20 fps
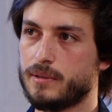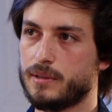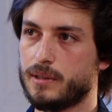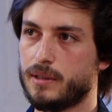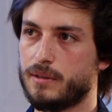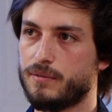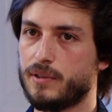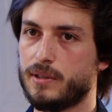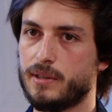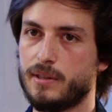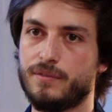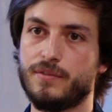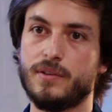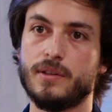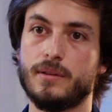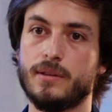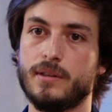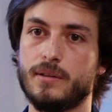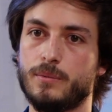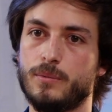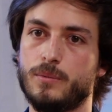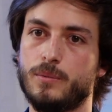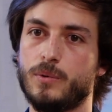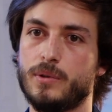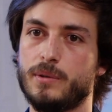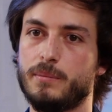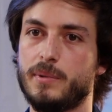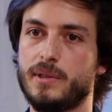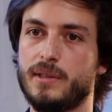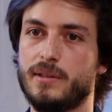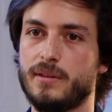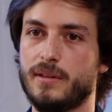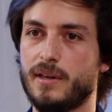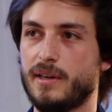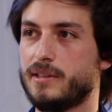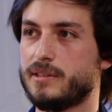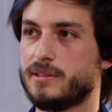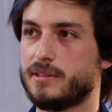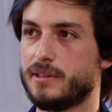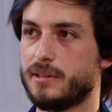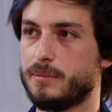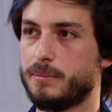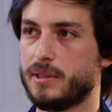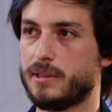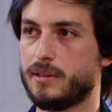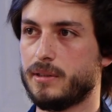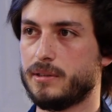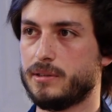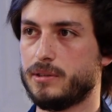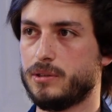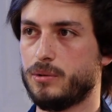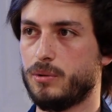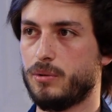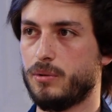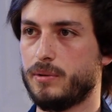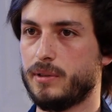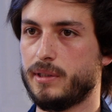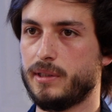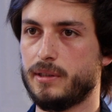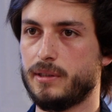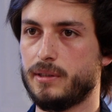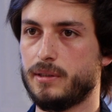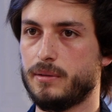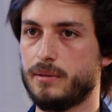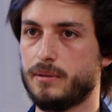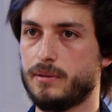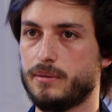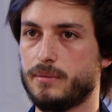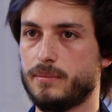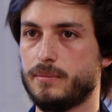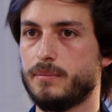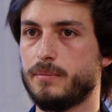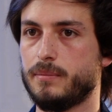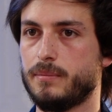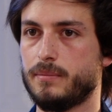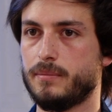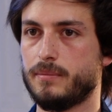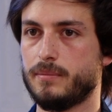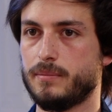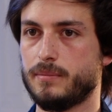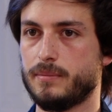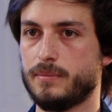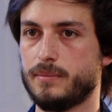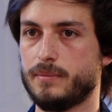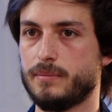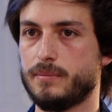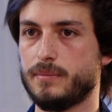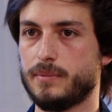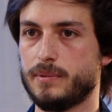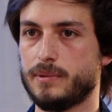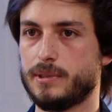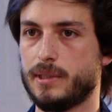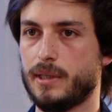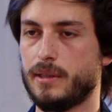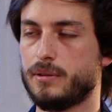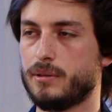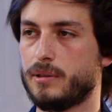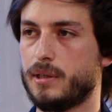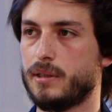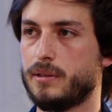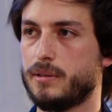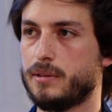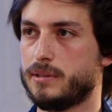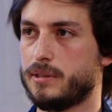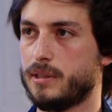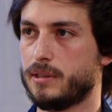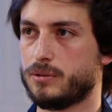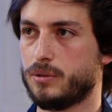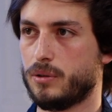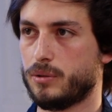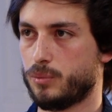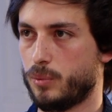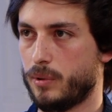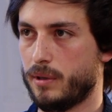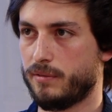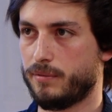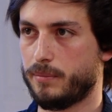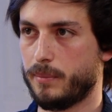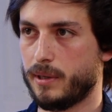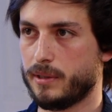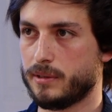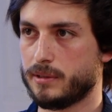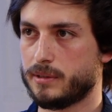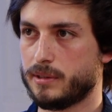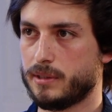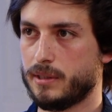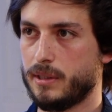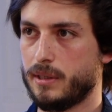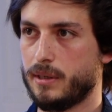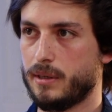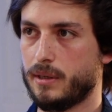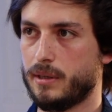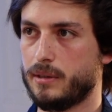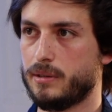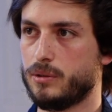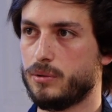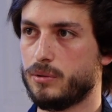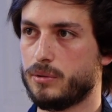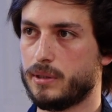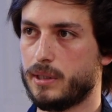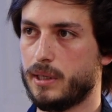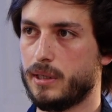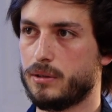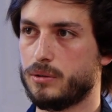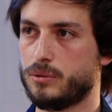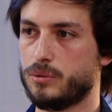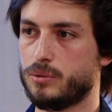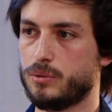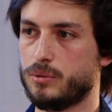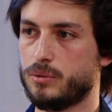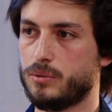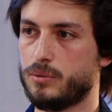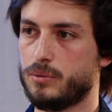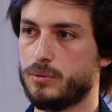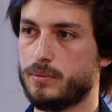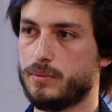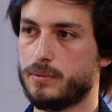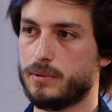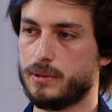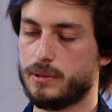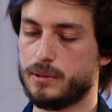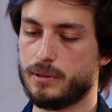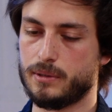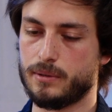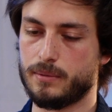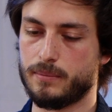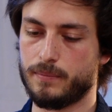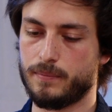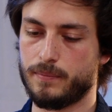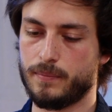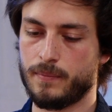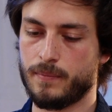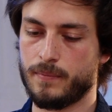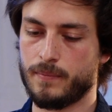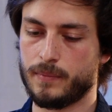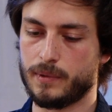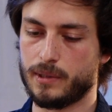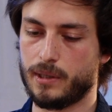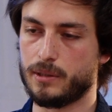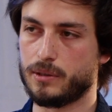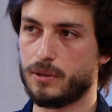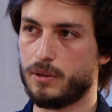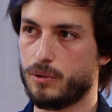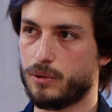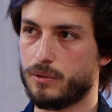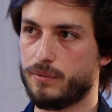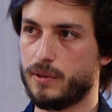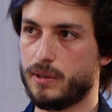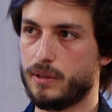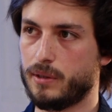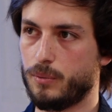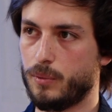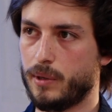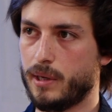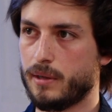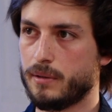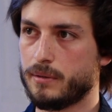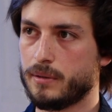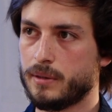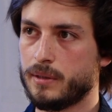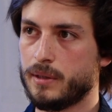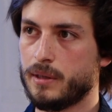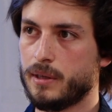Even if it would be nicer because you only stay together 6 or 12 months and you get to get along very well,